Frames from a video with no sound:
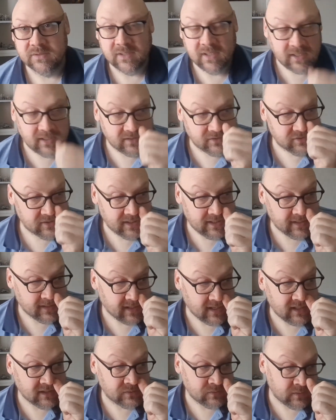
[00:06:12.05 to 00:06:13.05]
So they're the
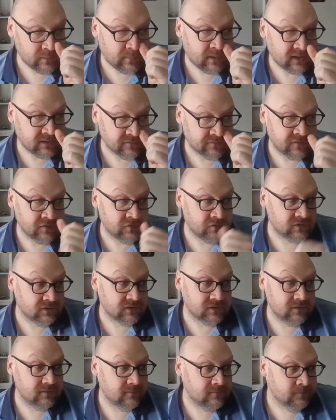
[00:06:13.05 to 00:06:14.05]
guys with the massive guns.
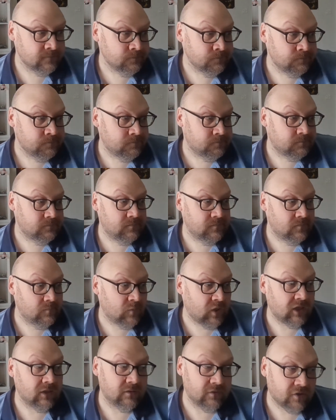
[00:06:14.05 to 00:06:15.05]

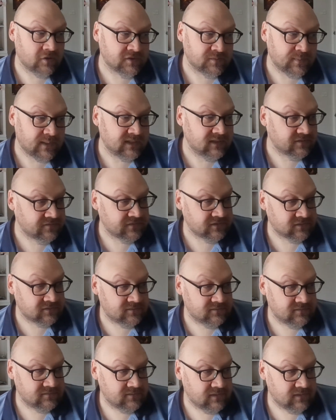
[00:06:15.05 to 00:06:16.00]
Well, not as massive as